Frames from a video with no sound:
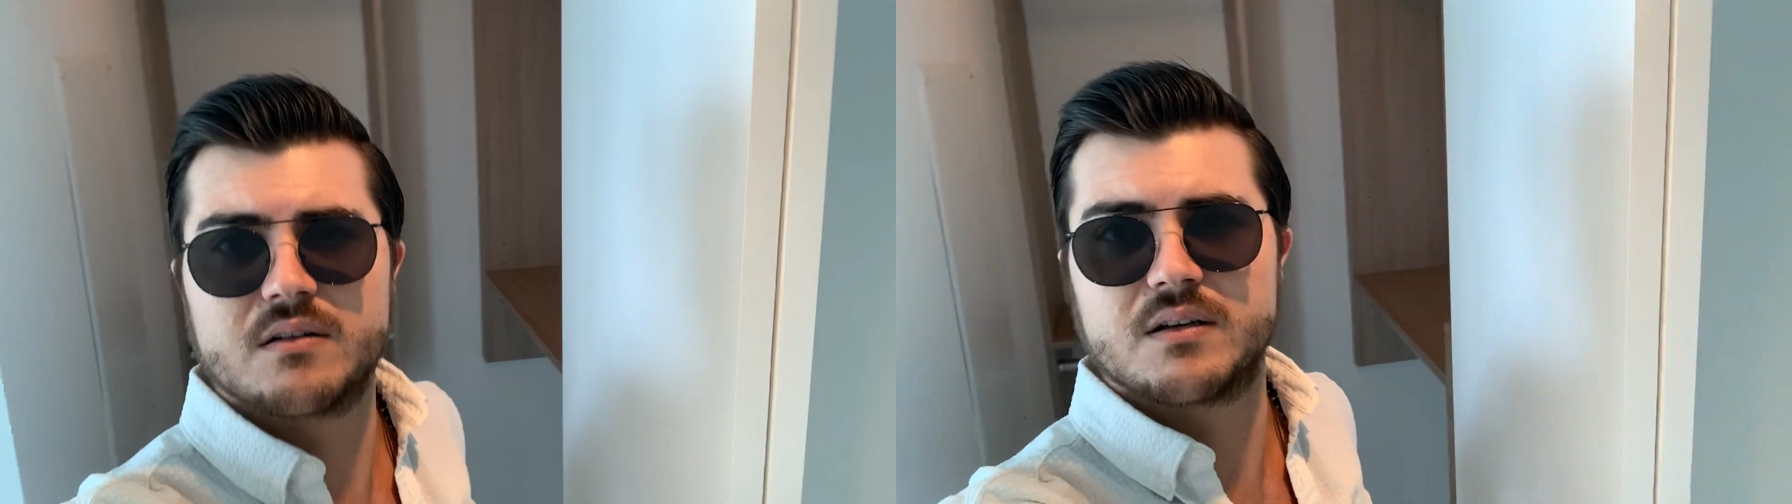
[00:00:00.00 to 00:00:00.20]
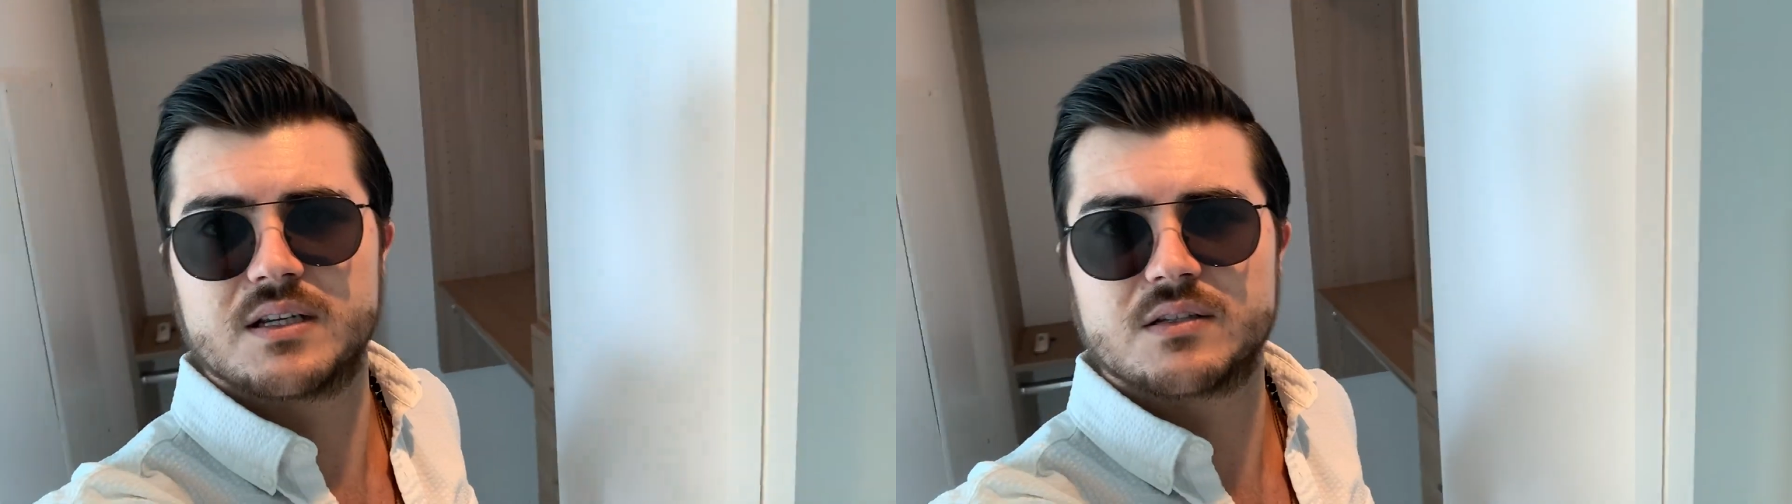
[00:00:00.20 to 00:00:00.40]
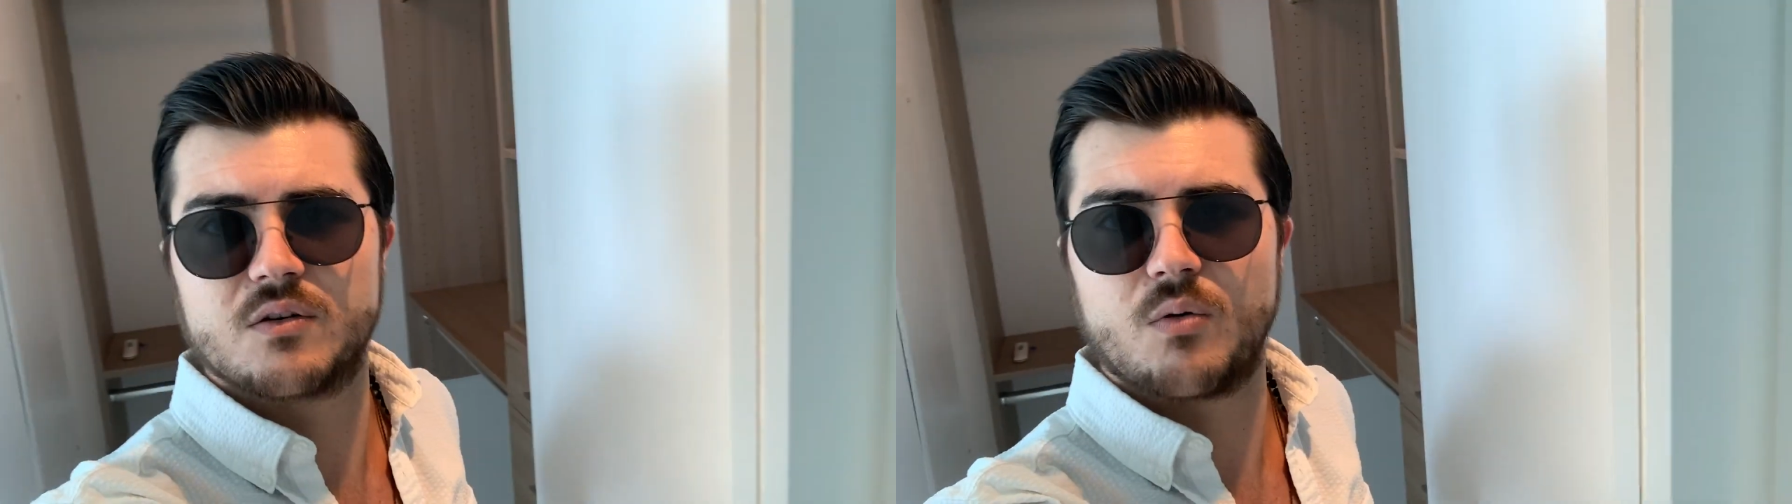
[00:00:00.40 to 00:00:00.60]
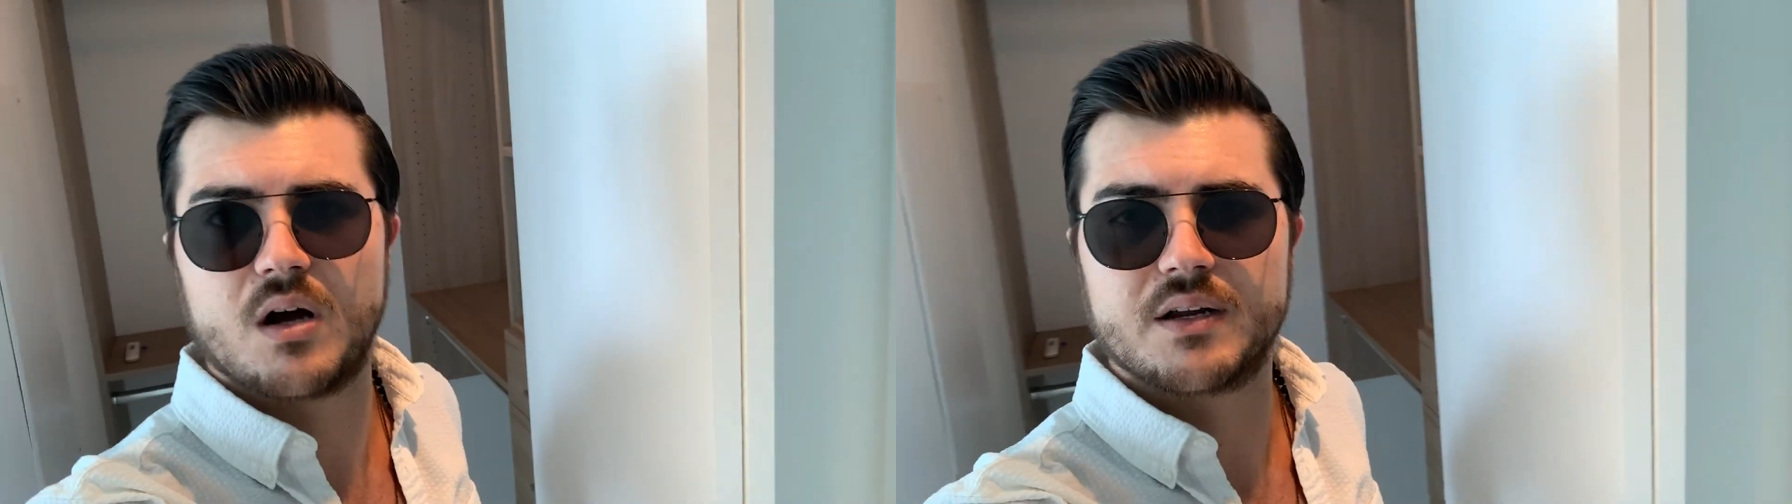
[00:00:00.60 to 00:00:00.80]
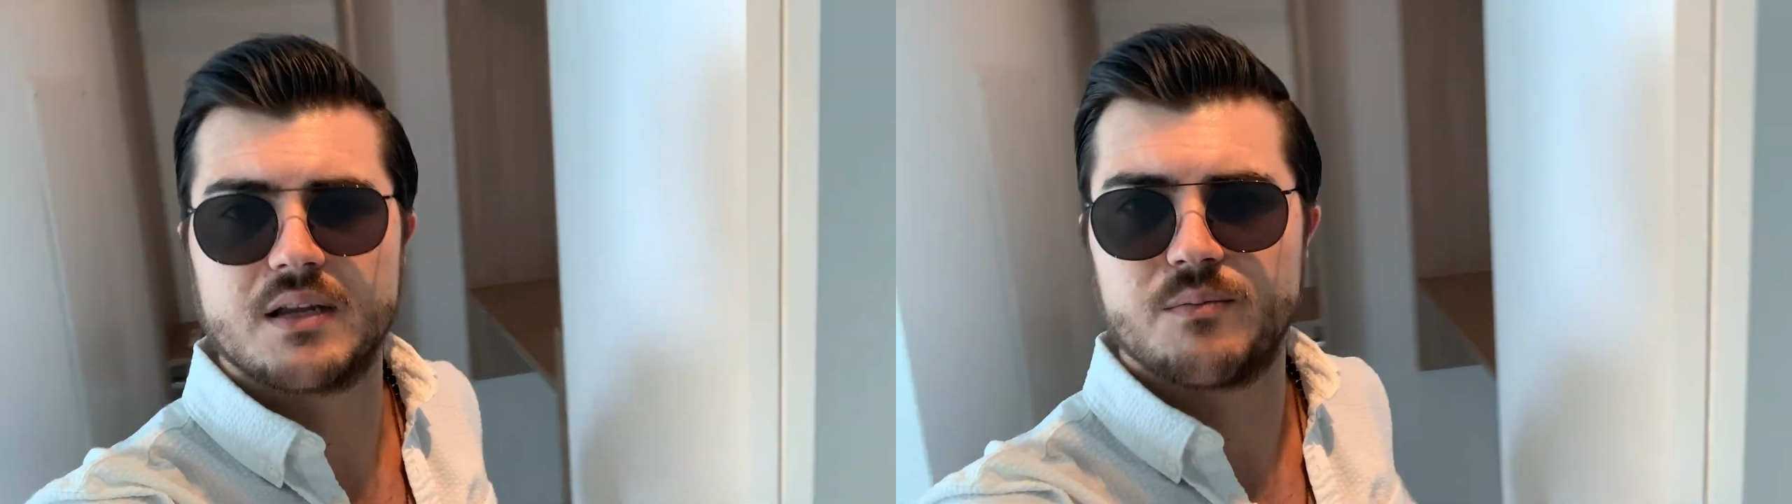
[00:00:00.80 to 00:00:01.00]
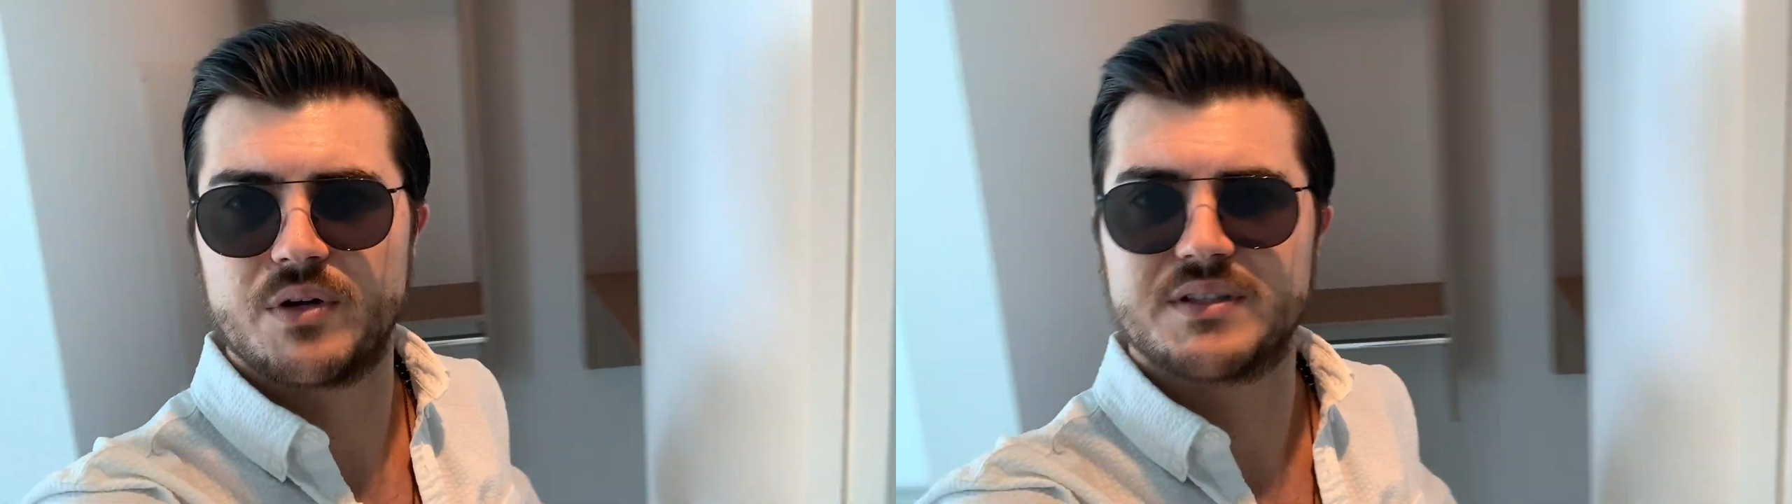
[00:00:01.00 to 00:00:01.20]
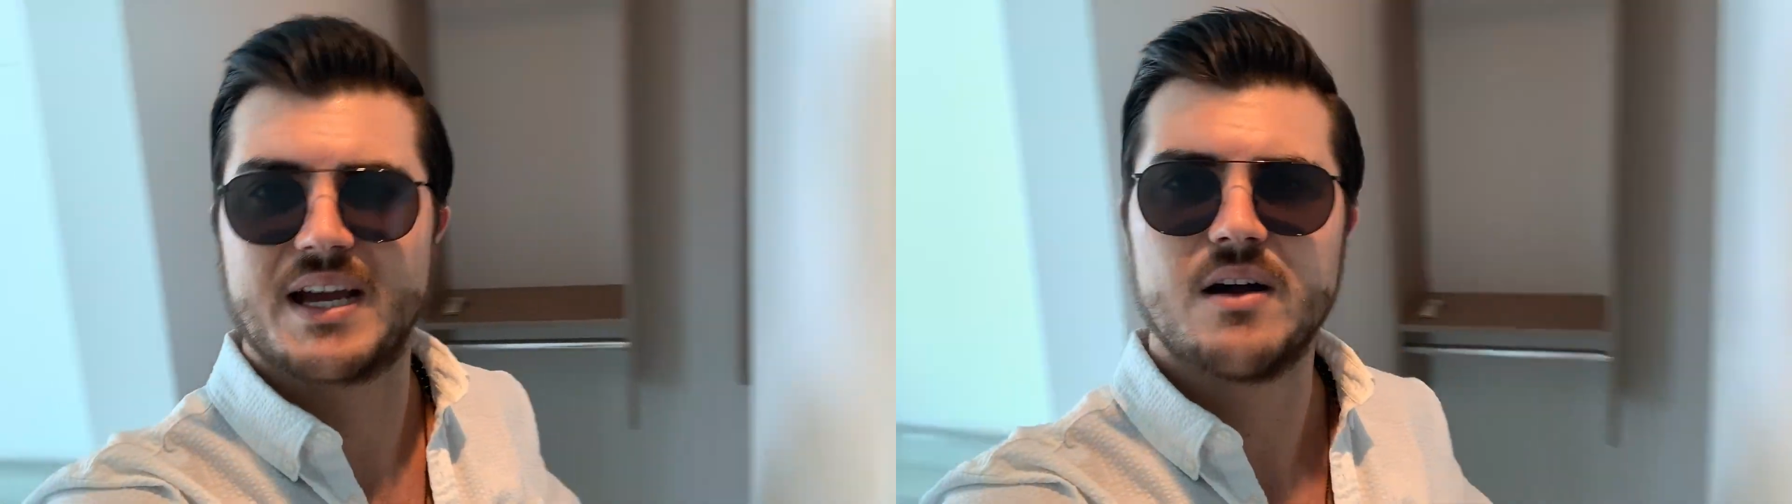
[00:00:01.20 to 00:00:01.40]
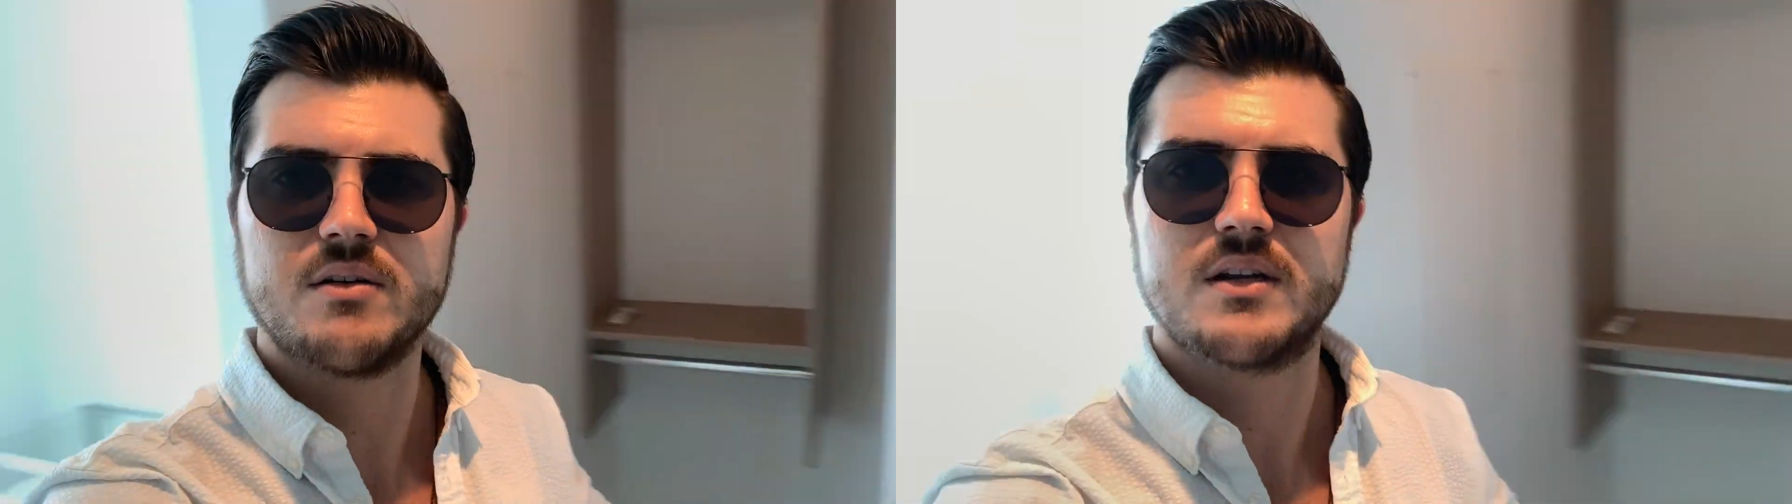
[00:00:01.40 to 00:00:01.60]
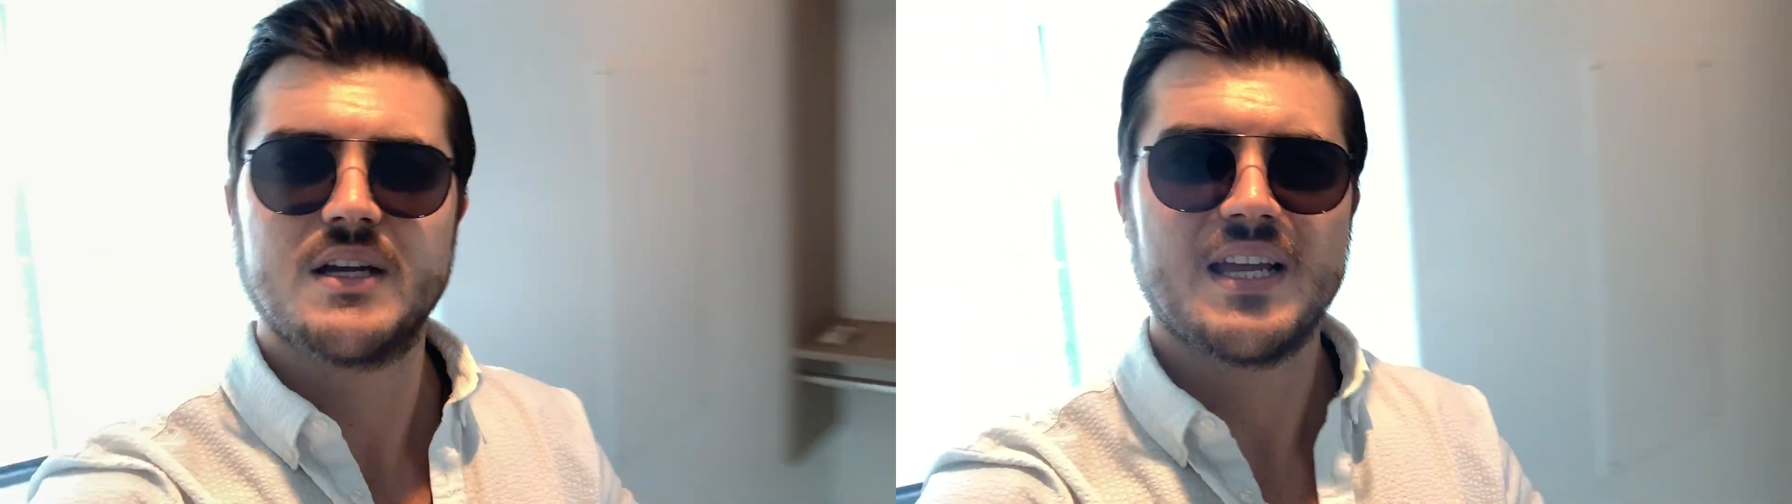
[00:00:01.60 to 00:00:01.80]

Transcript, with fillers: Nice little walk-in, built out.